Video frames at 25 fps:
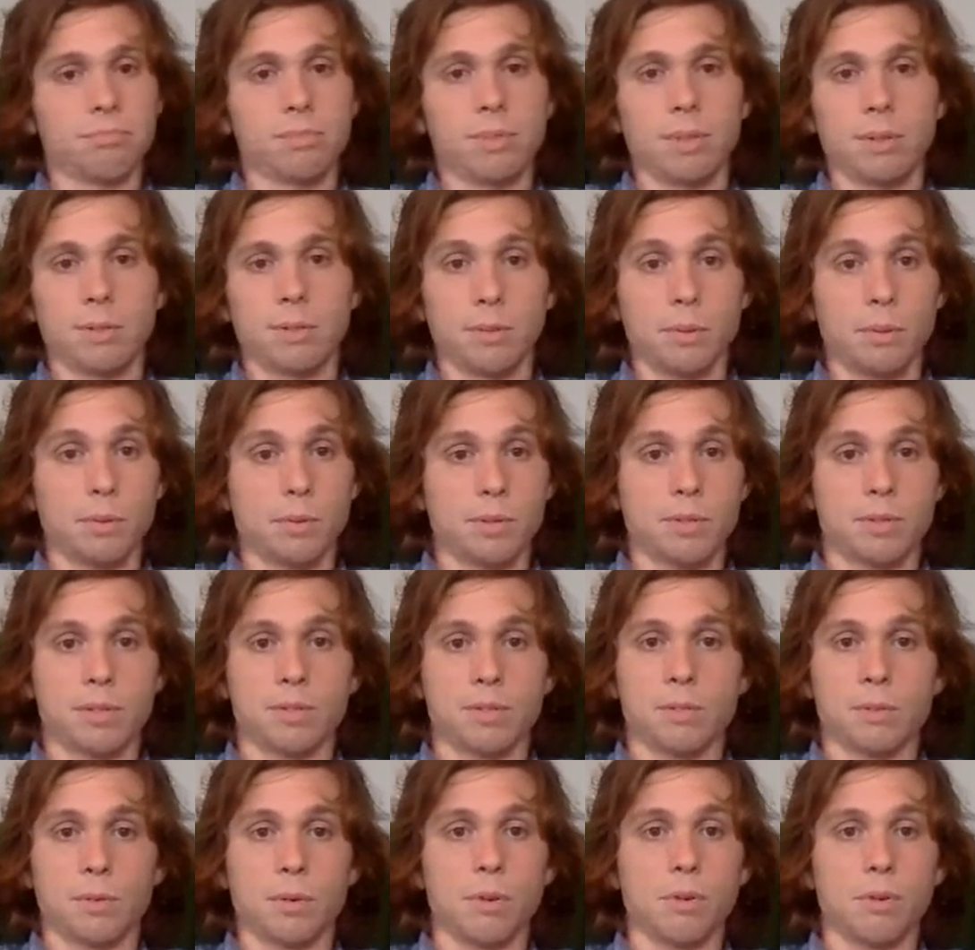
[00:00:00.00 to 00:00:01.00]
It was
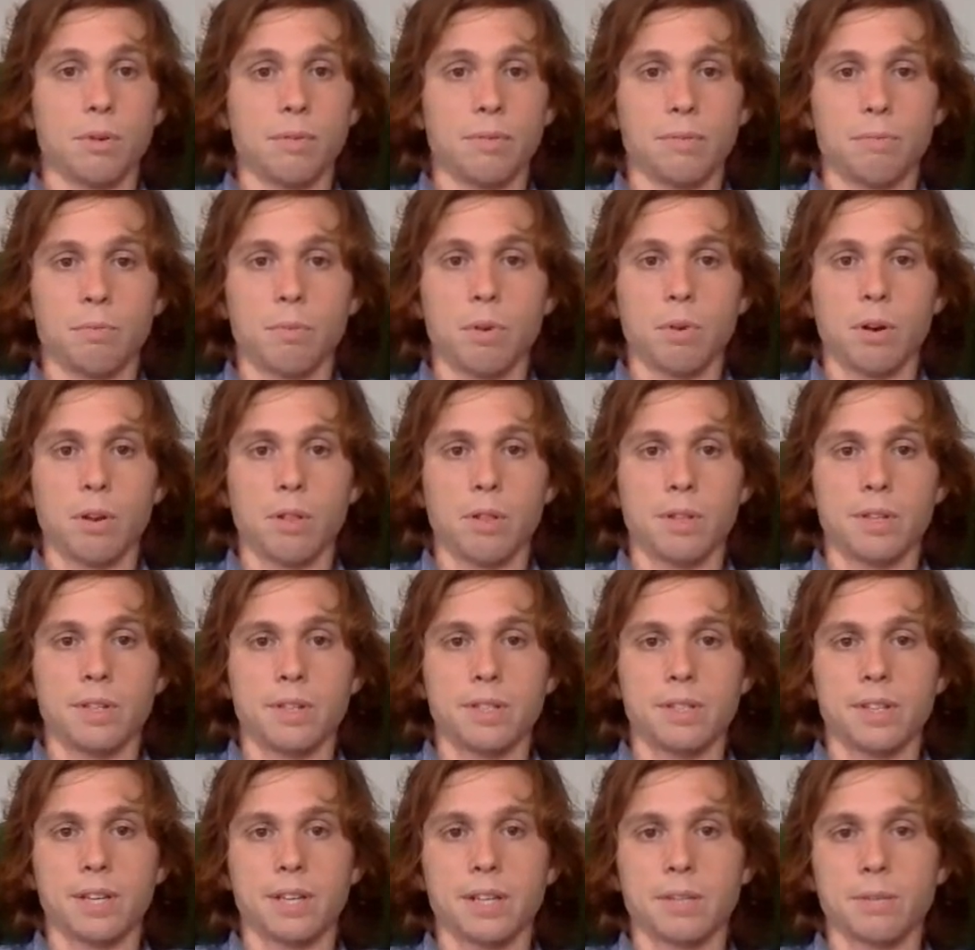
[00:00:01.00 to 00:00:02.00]
sort of one of
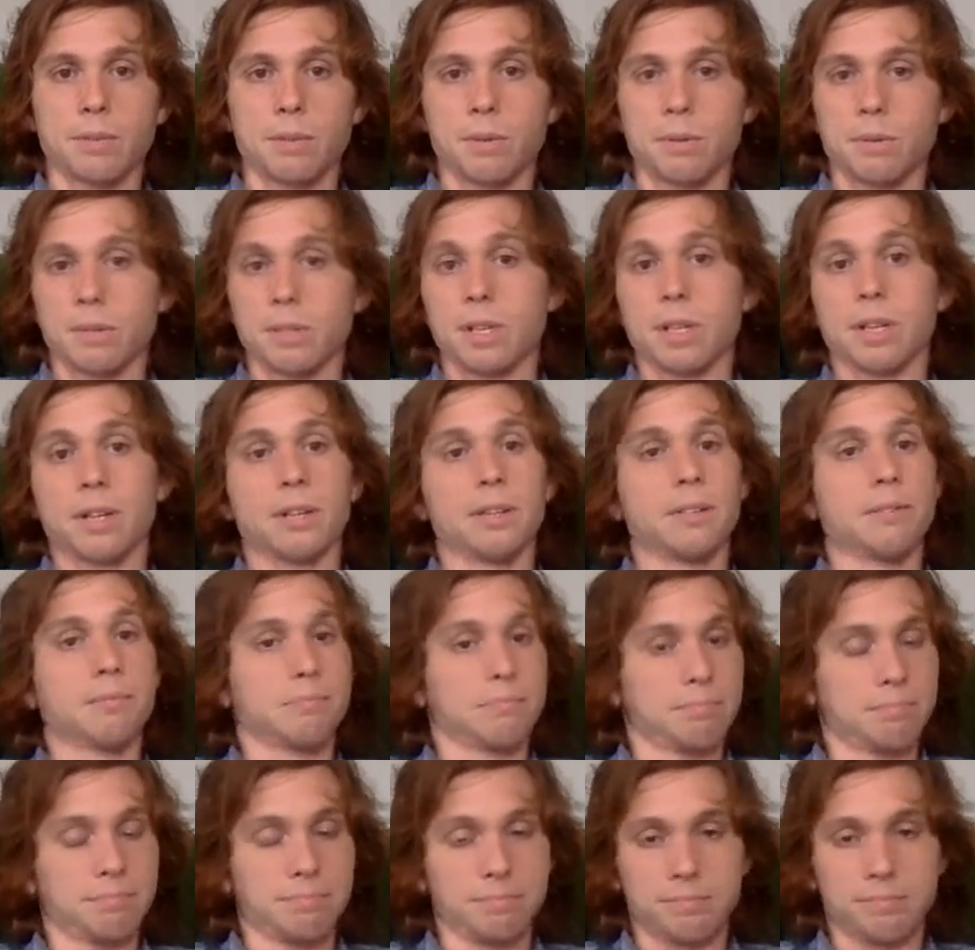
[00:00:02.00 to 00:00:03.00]
these things where I was like,
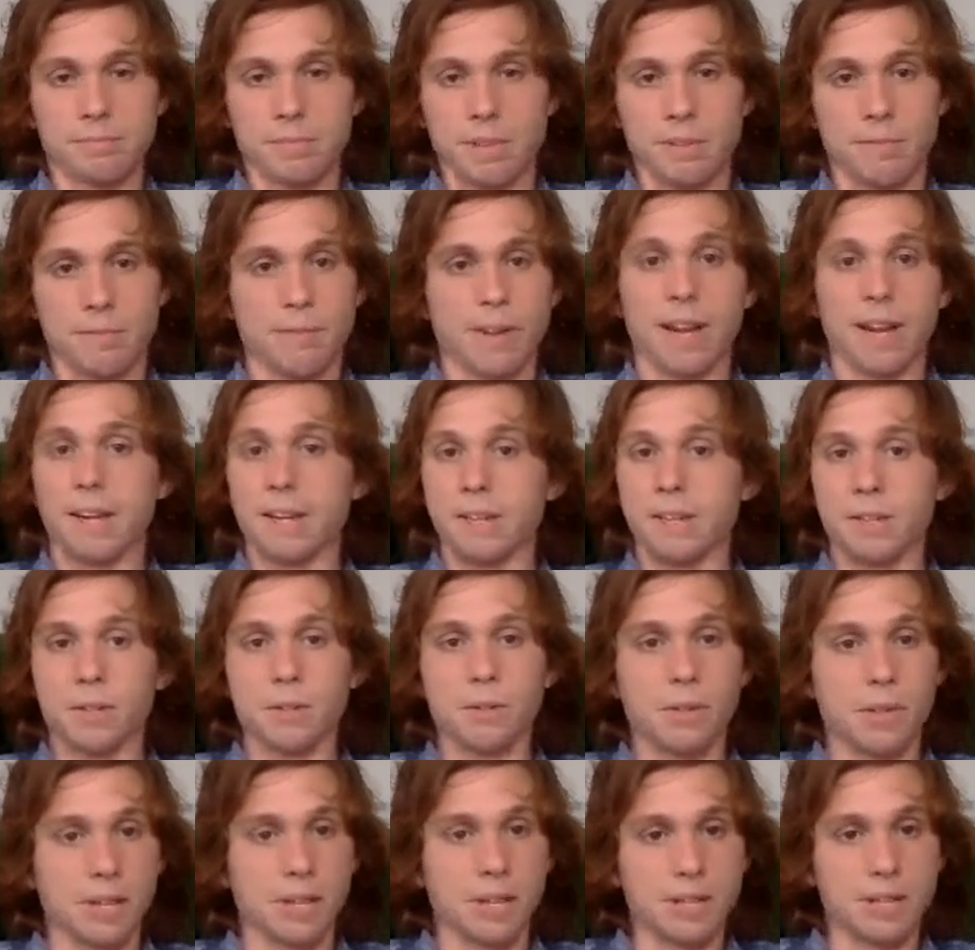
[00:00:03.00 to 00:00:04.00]
if I can
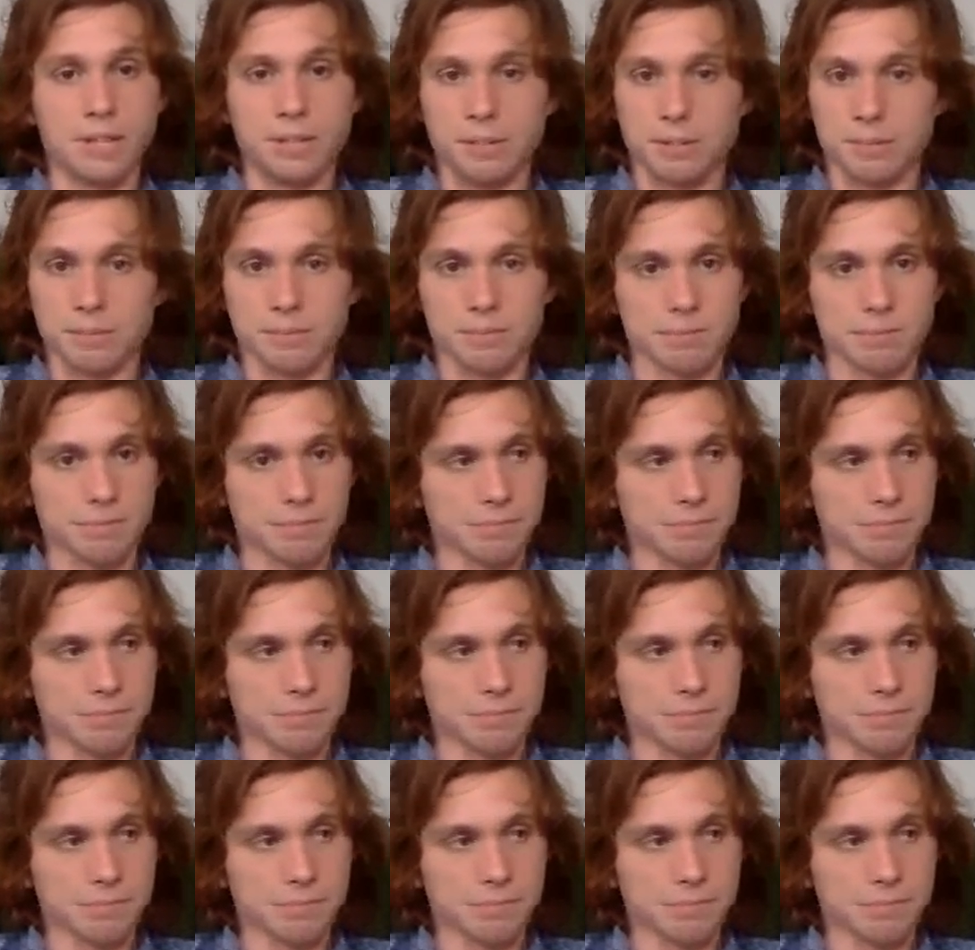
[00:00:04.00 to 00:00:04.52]
do this,